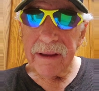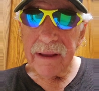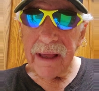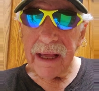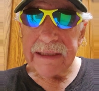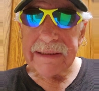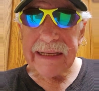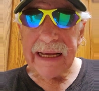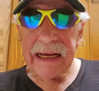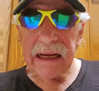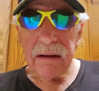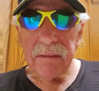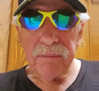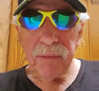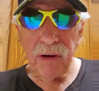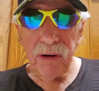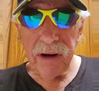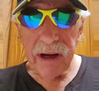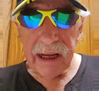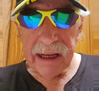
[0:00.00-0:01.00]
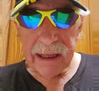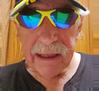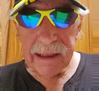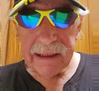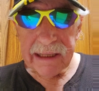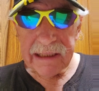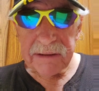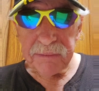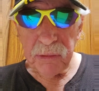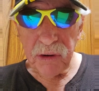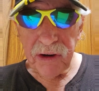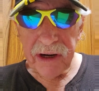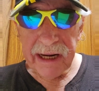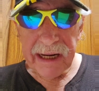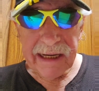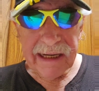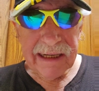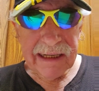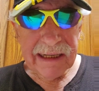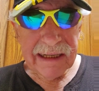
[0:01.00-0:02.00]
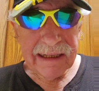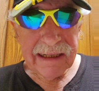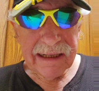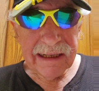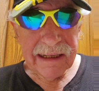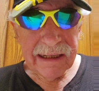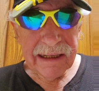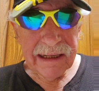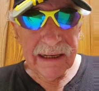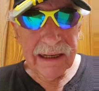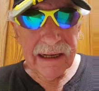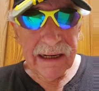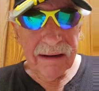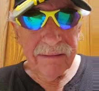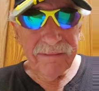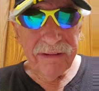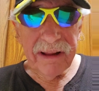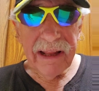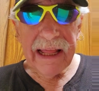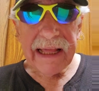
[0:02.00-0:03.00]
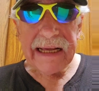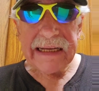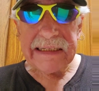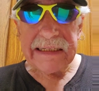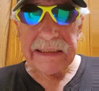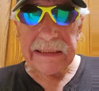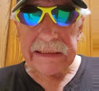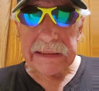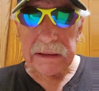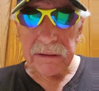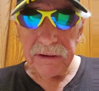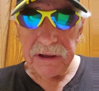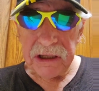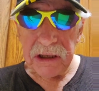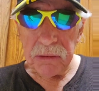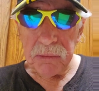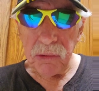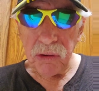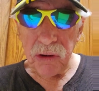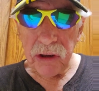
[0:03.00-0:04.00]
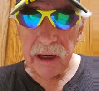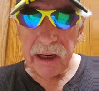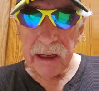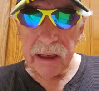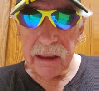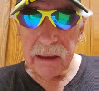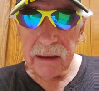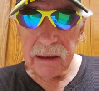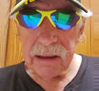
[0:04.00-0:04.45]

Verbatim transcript: I was thinking, boy, this morning felt like a cereal morning.